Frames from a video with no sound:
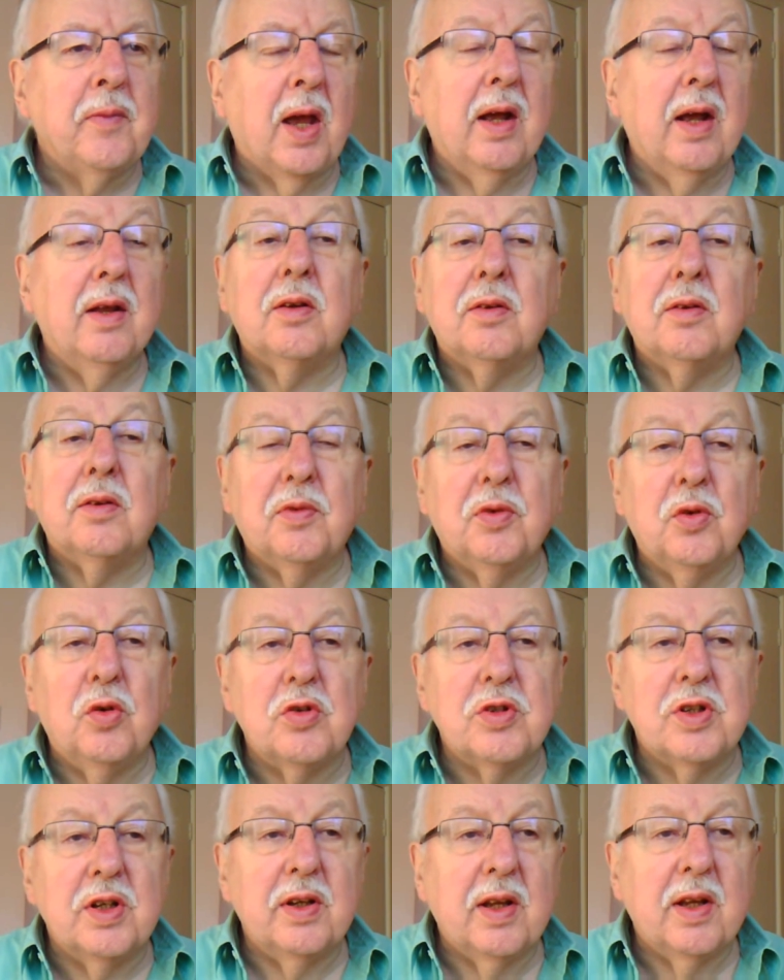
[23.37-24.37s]
And
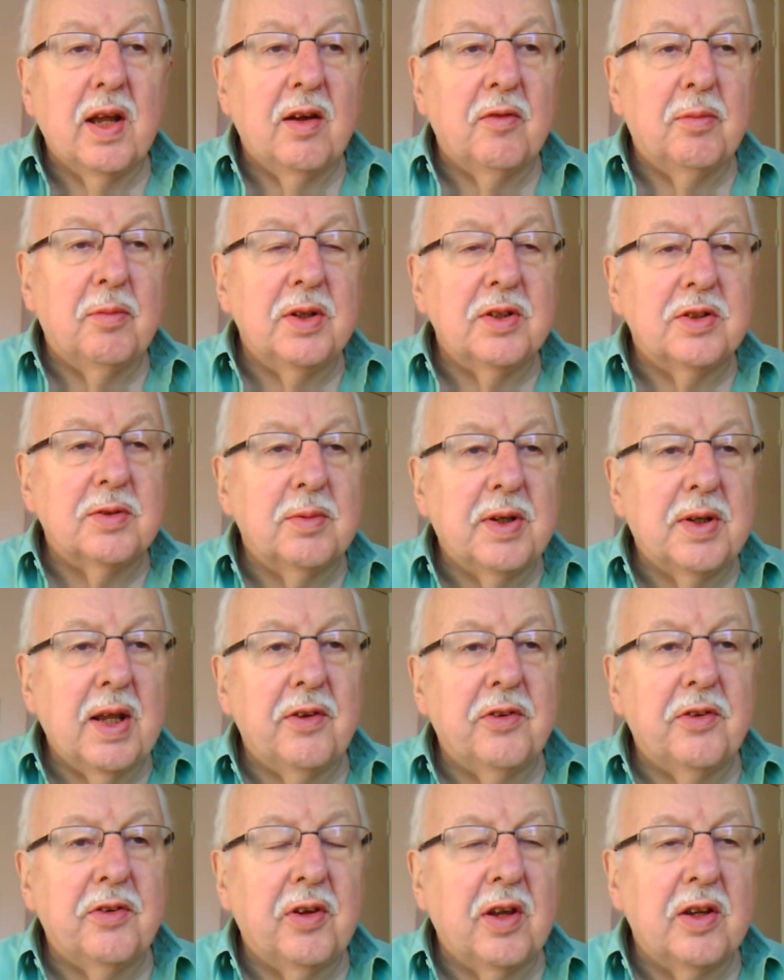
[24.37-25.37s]
unfortunately, there have been some
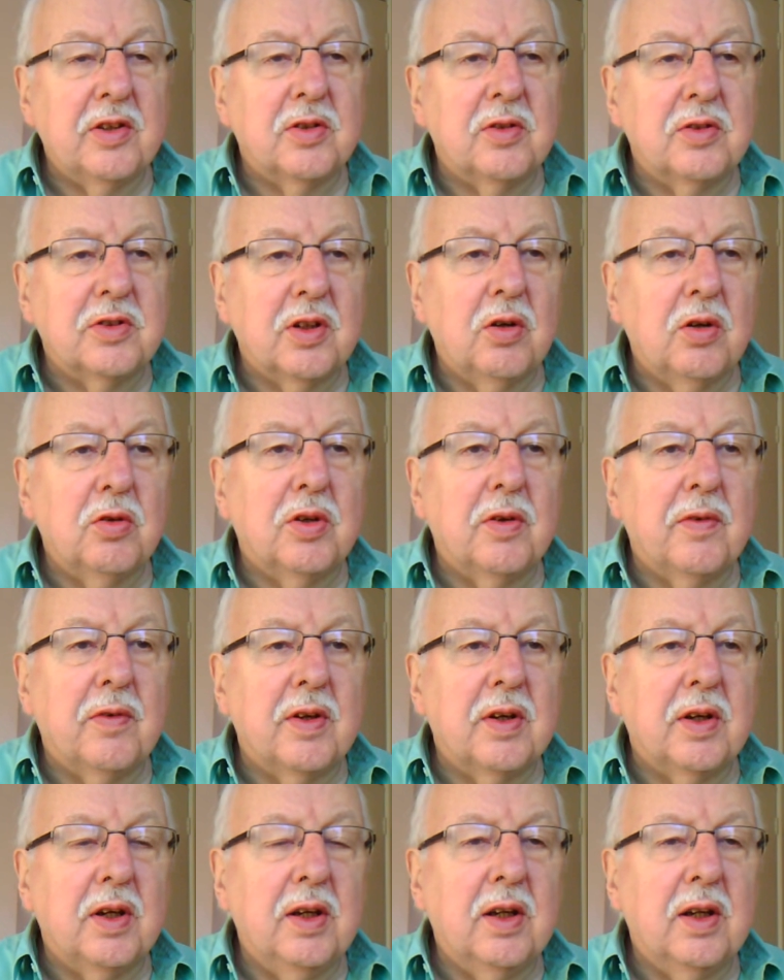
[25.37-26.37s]
deaths as a result of
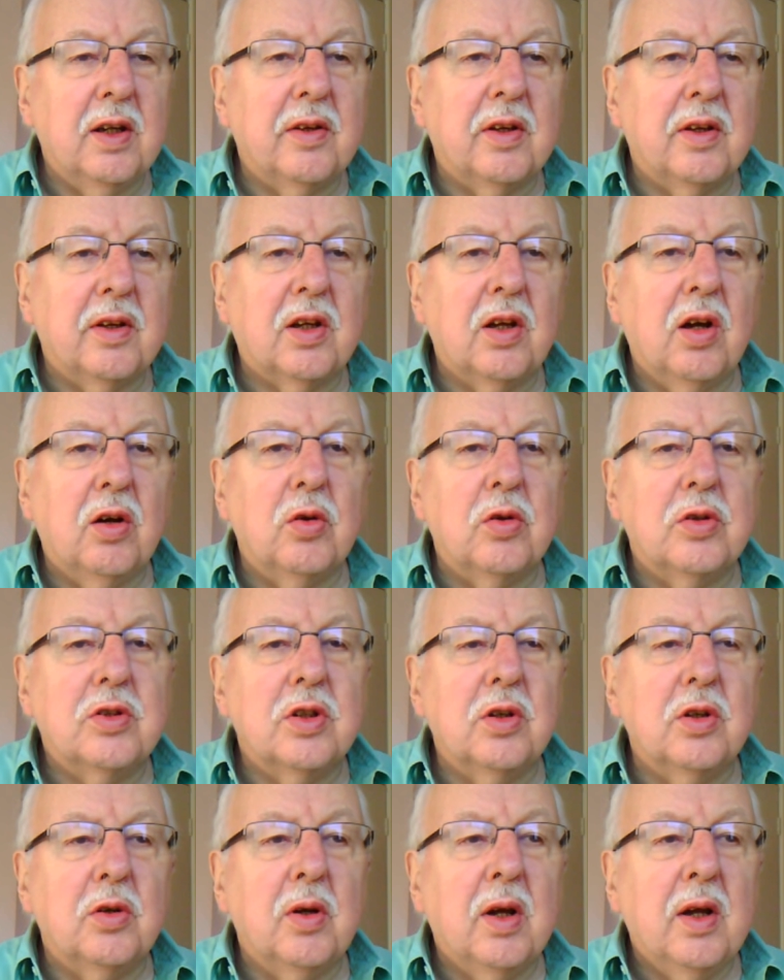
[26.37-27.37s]
the cold
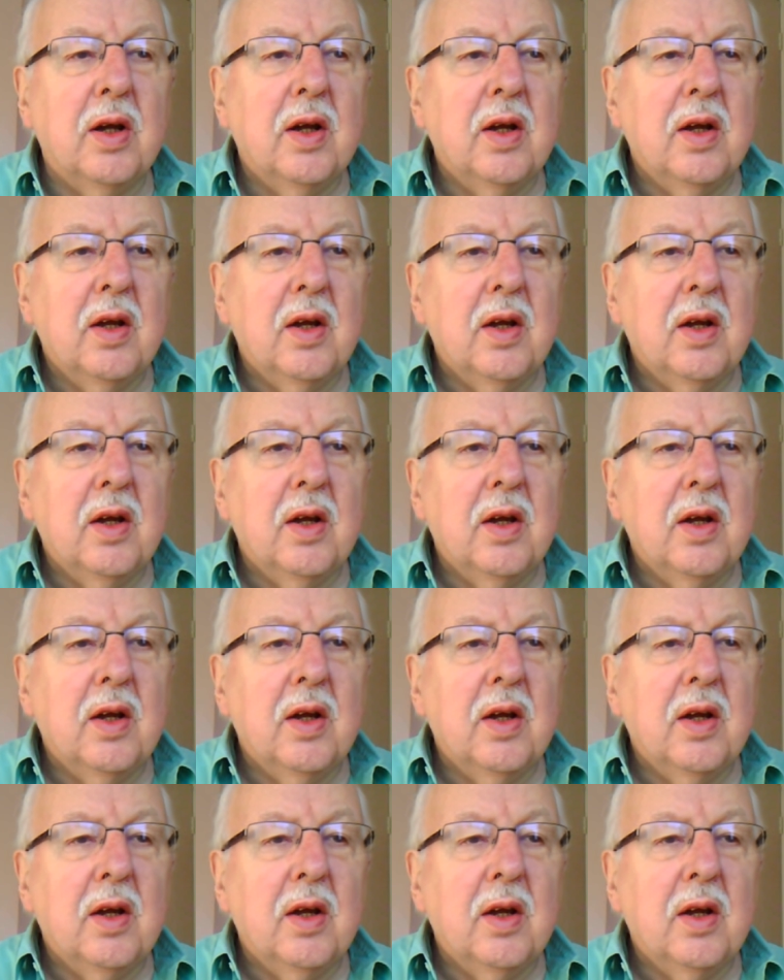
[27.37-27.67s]
too.